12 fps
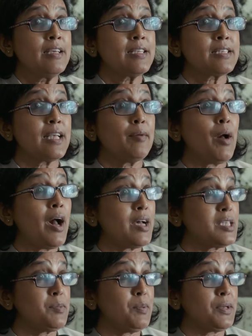Some
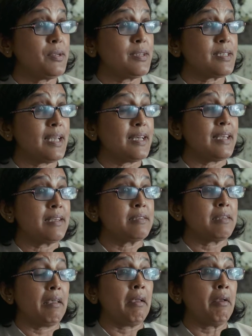hospital
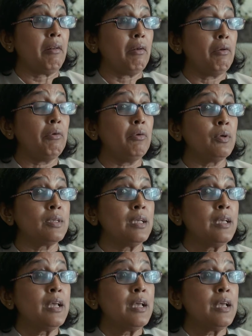settings include